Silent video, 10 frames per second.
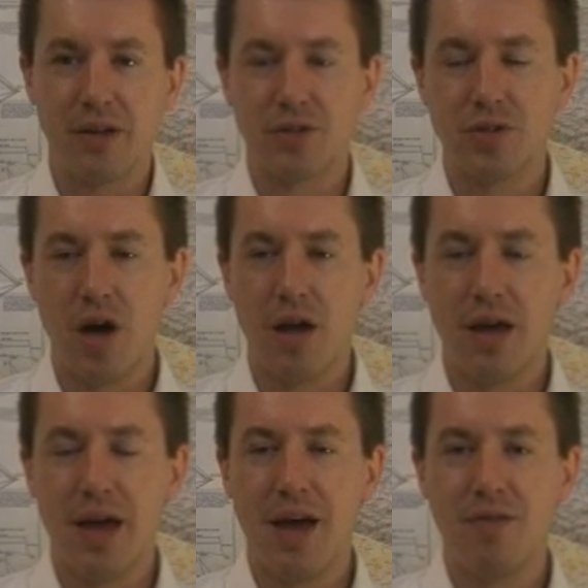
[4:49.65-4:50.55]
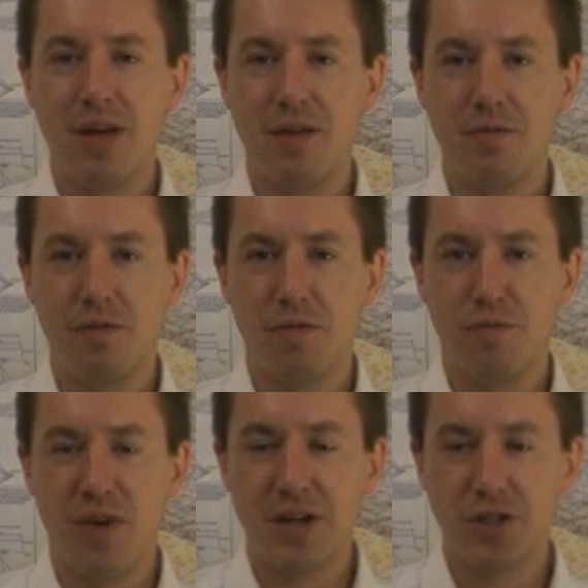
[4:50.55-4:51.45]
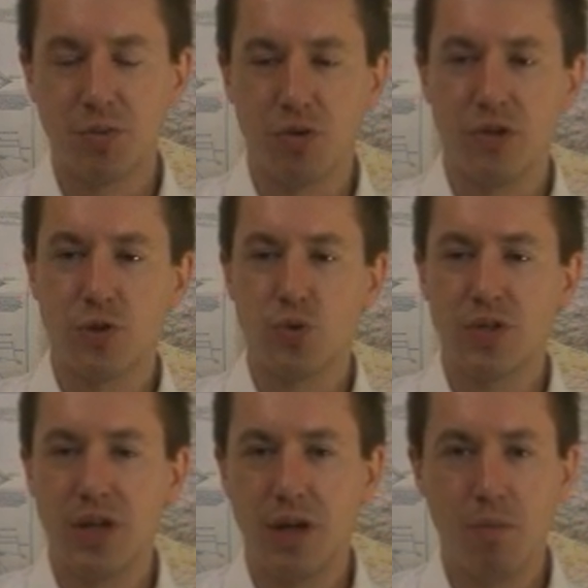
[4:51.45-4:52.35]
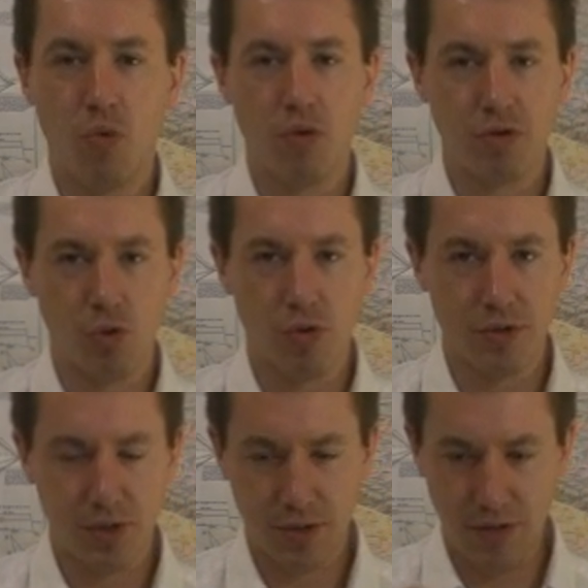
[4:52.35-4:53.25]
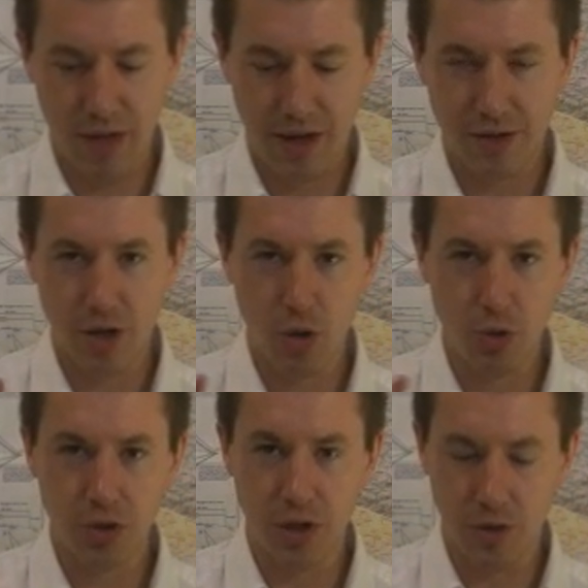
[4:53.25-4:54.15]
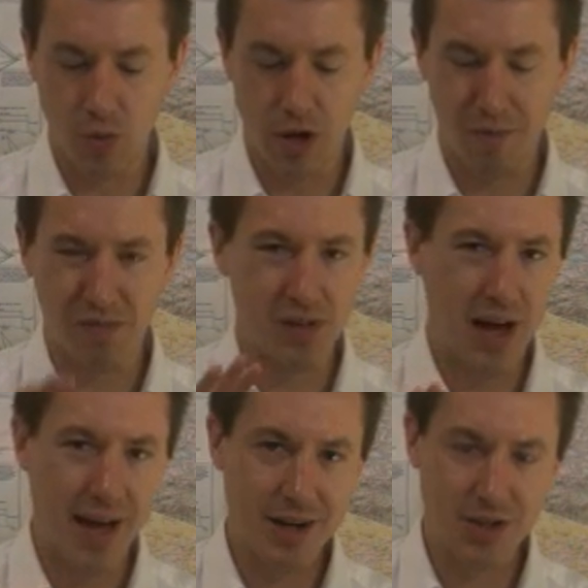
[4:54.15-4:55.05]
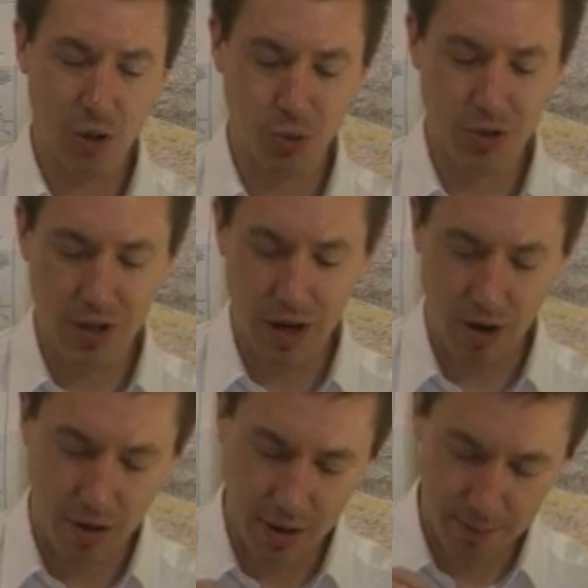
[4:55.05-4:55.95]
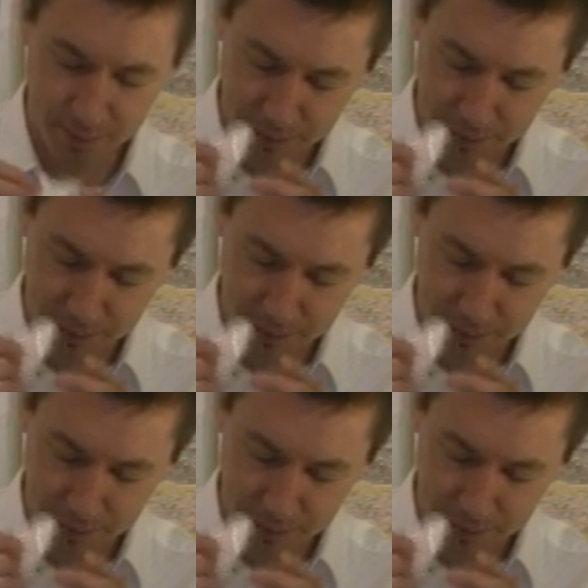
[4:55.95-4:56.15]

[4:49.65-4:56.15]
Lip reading: It's not a heavy vegetable. This one's getting more towards in that toasty realm, light toasty area.